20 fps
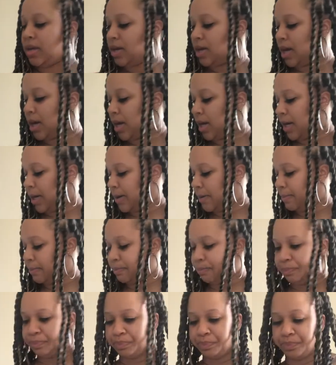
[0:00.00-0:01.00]

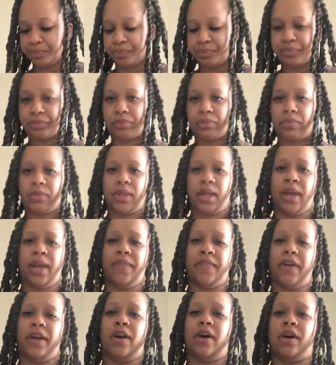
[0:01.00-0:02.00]

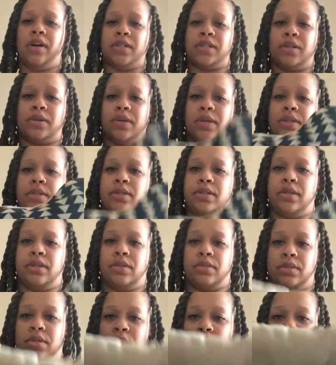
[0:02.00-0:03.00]
And then also his
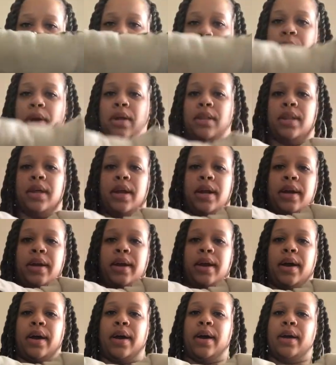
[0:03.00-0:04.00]
little doggy bed that I
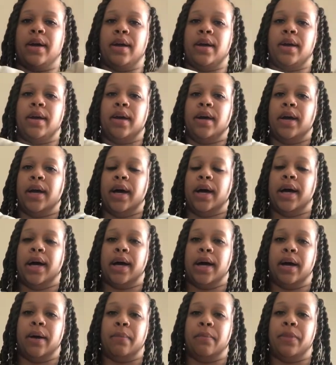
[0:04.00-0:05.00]

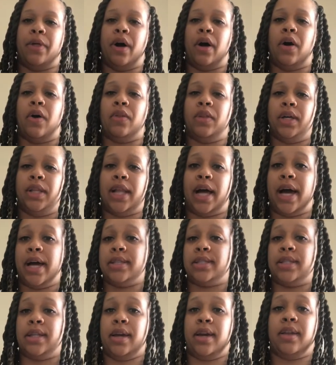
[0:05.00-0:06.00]
got. The only
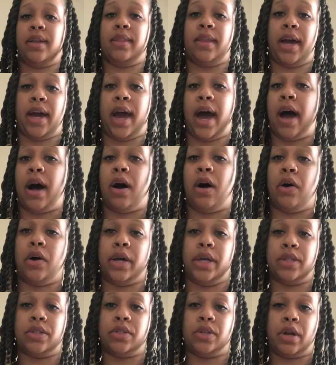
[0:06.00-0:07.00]
last thing that I'll
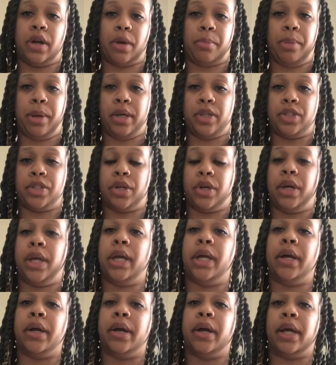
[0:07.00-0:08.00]
insert a picture
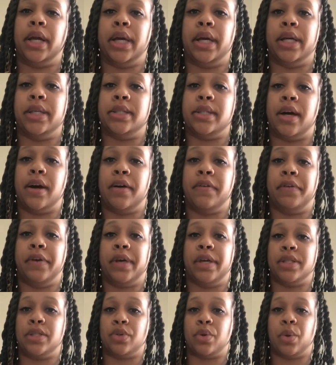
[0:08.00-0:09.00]
here is of
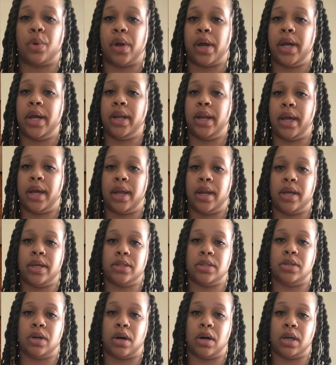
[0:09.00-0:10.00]
his crate and his
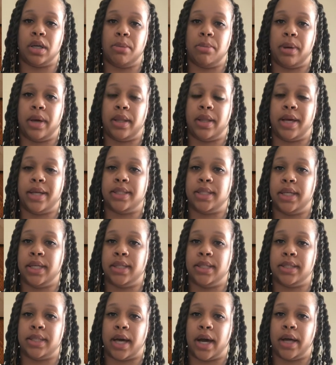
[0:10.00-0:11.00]
doggy bed that's
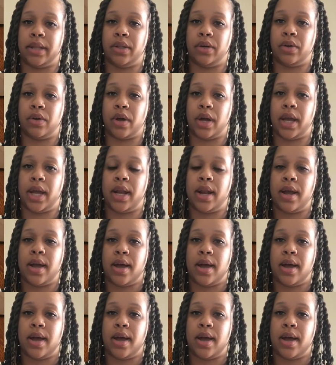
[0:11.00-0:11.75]
inside the crate.